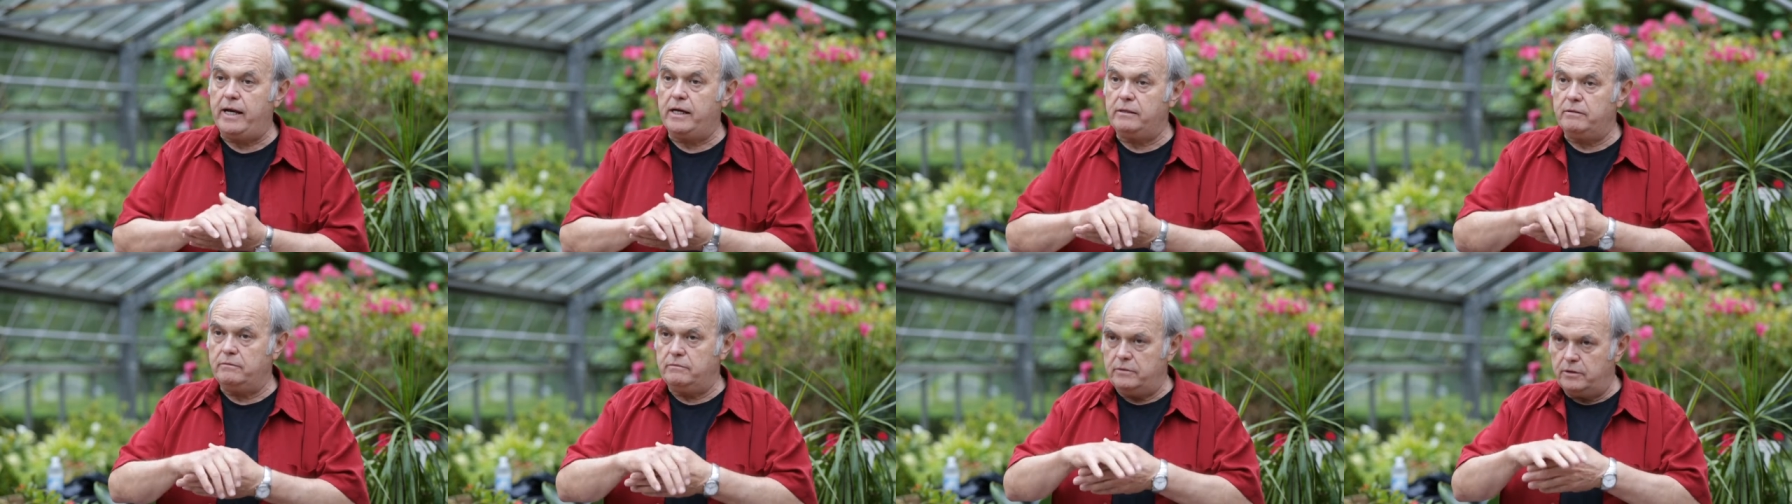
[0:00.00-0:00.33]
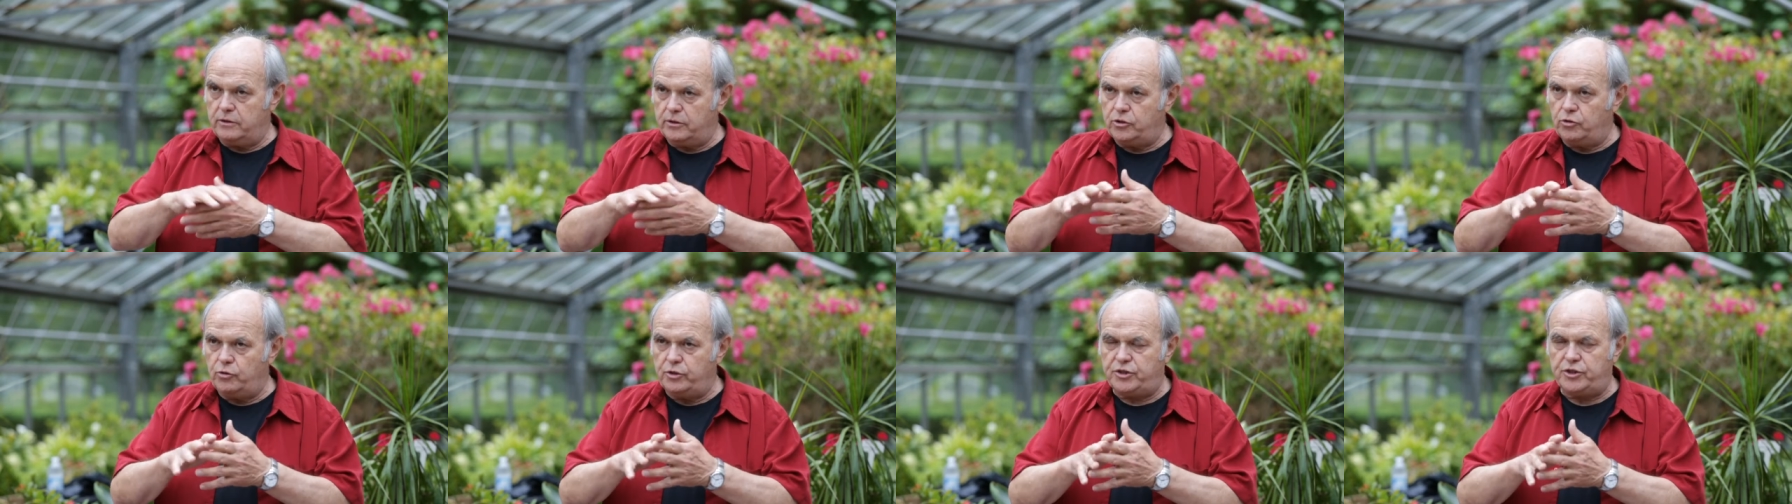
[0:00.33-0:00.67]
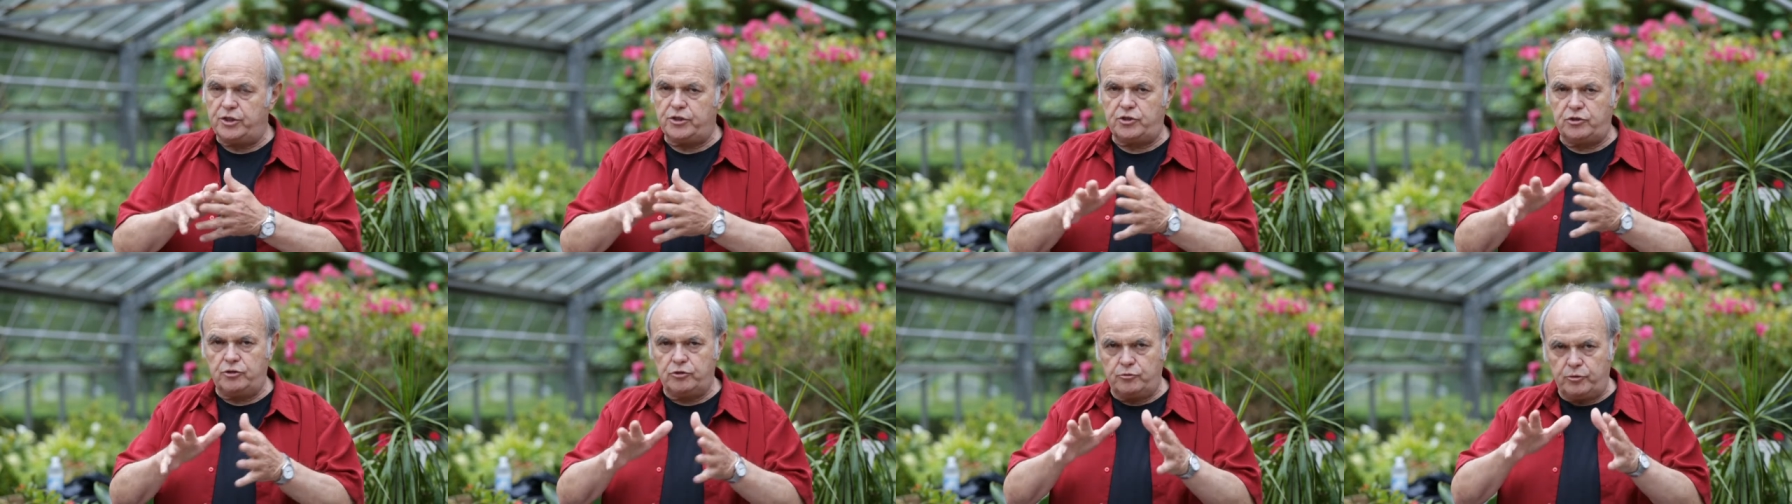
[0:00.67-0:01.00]
and her two
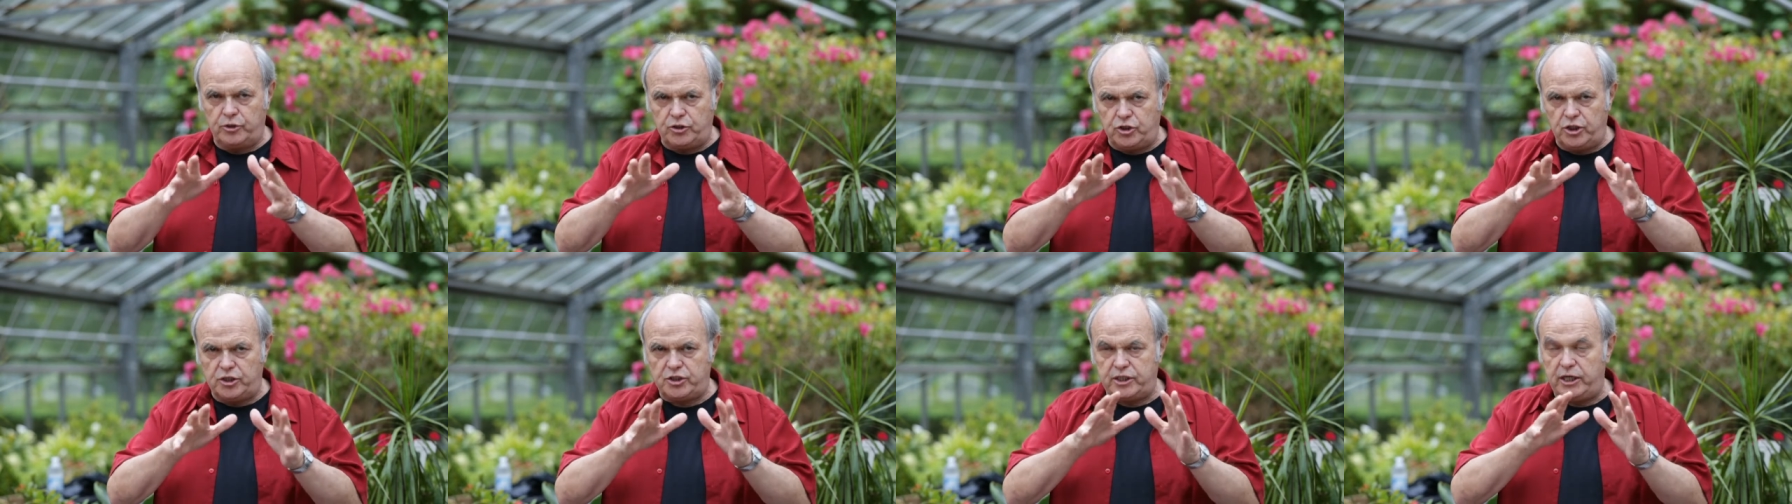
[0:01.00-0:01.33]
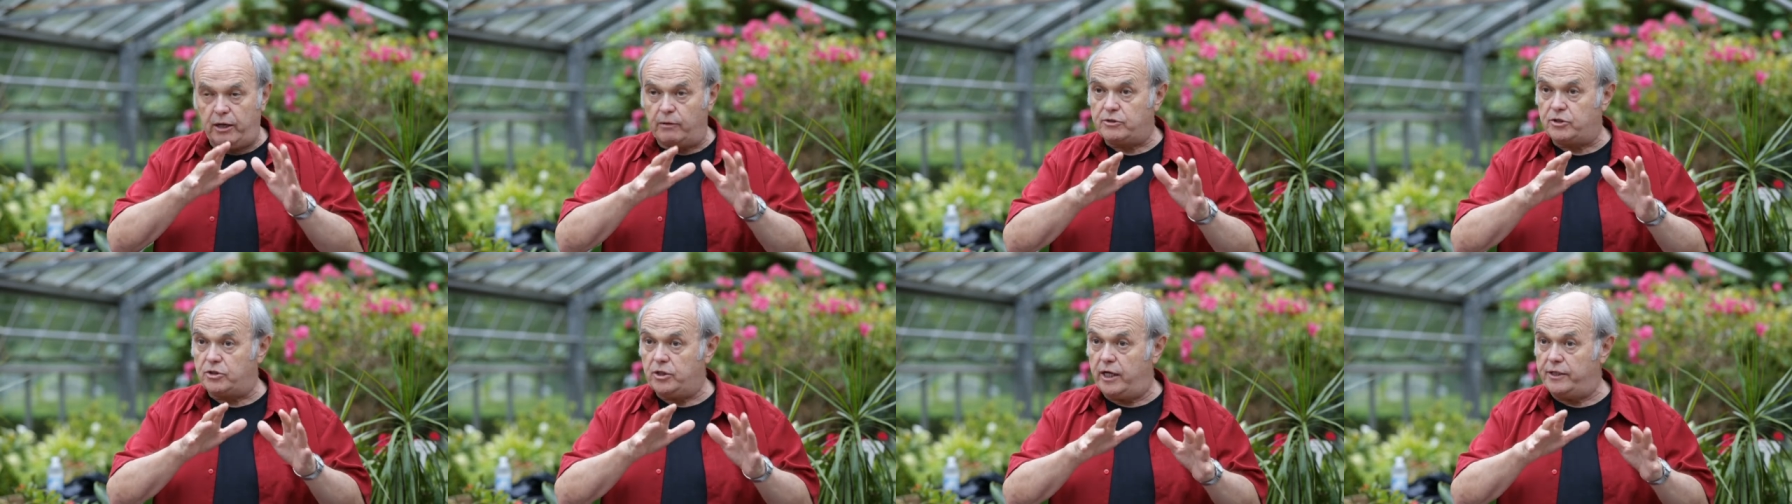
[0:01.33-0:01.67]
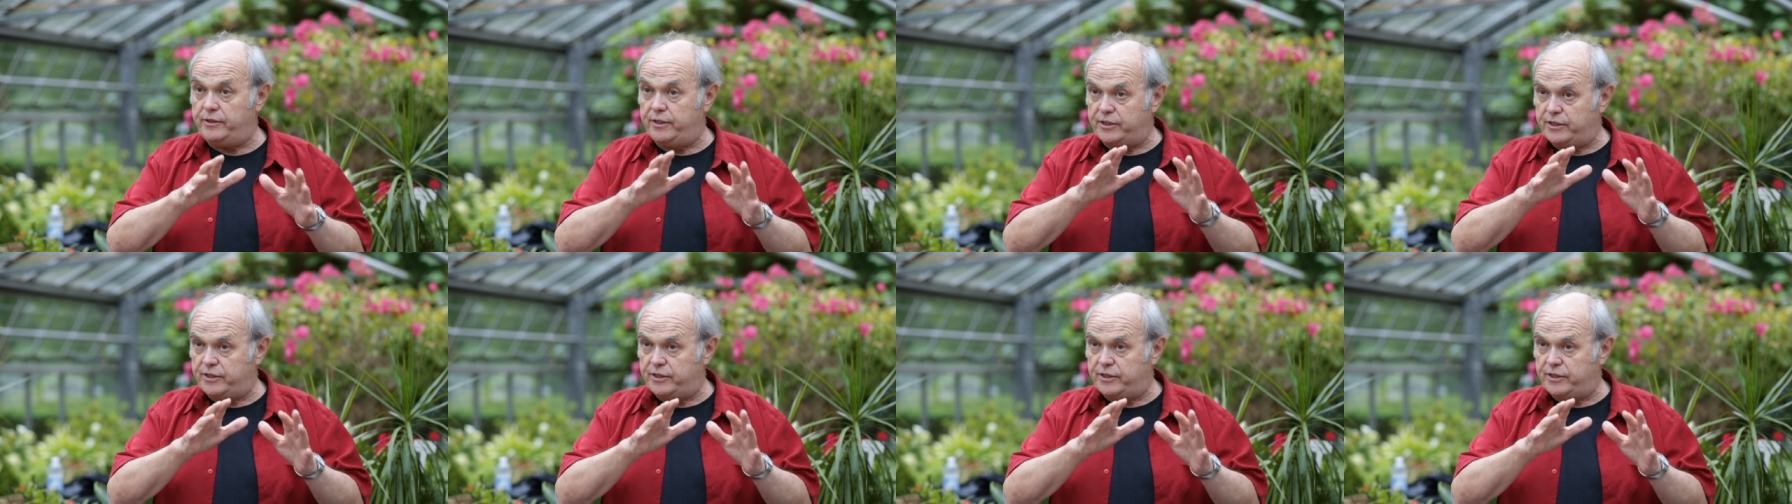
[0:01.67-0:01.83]
sisters were just outside